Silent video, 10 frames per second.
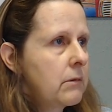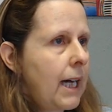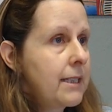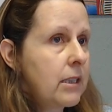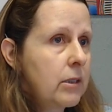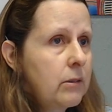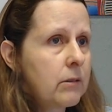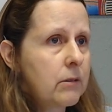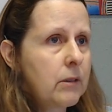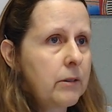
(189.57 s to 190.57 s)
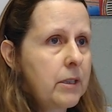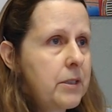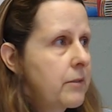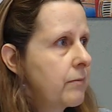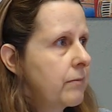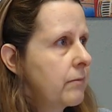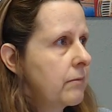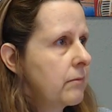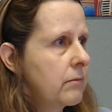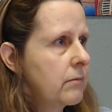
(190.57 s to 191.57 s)
Isaac Newton wrote his
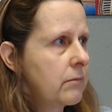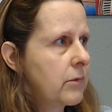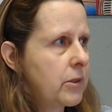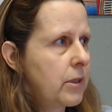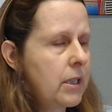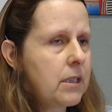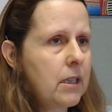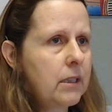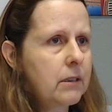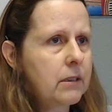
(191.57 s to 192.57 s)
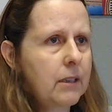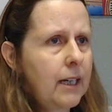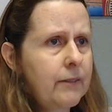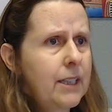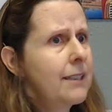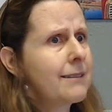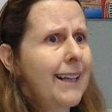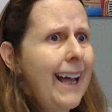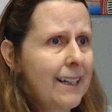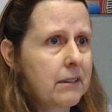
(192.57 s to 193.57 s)
treatise on gravity in
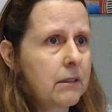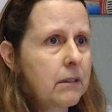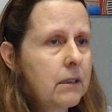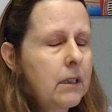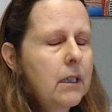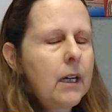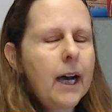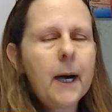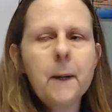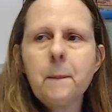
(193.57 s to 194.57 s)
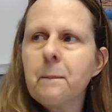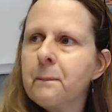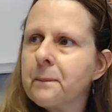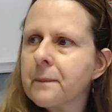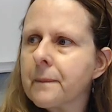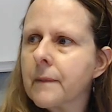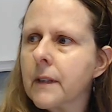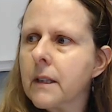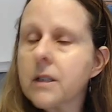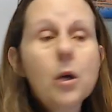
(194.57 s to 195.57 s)
Latin. Um,
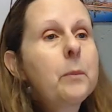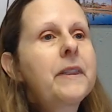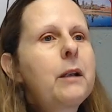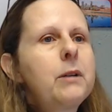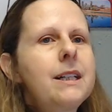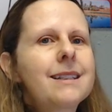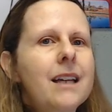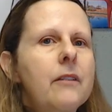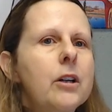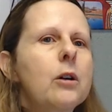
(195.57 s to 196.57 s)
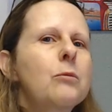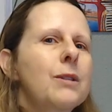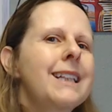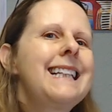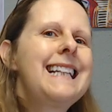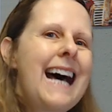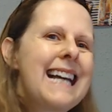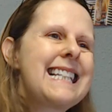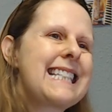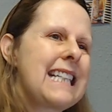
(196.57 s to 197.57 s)
so, but they rediscovered really
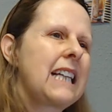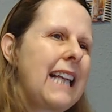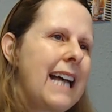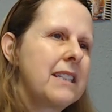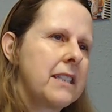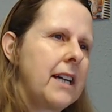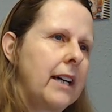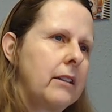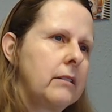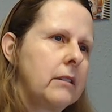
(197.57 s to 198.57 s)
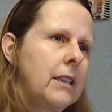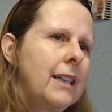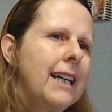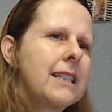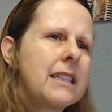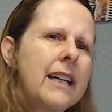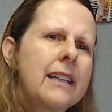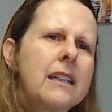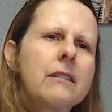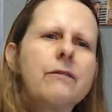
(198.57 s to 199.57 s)
nice Latin style. It's
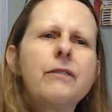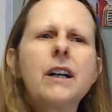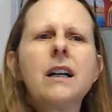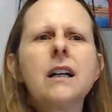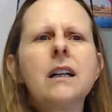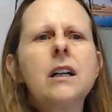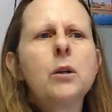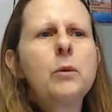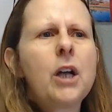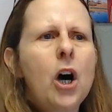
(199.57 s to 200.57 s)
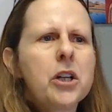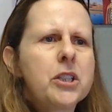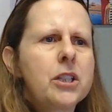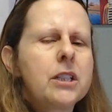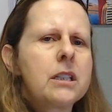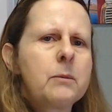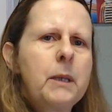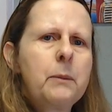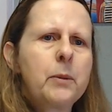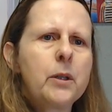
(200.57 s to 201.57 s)
like if uh, we all turned into
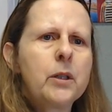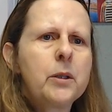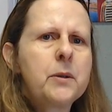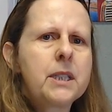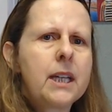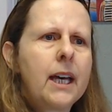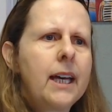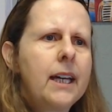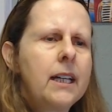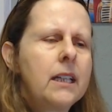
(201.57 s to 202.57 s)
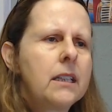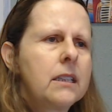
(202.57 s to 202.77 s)
people who say